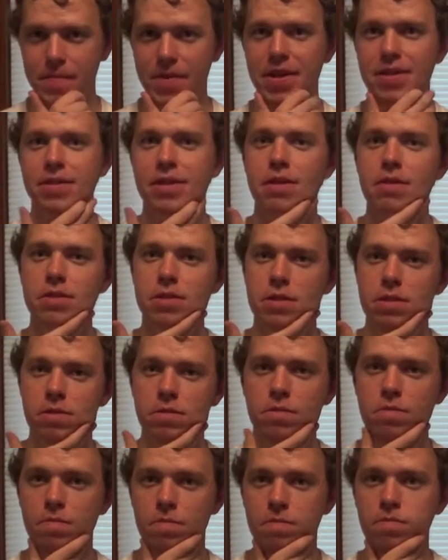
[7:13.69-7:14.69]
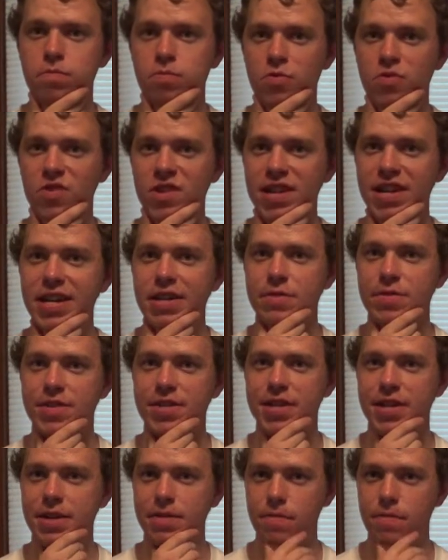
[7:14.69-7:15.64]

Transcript: but it's also pretty interesting.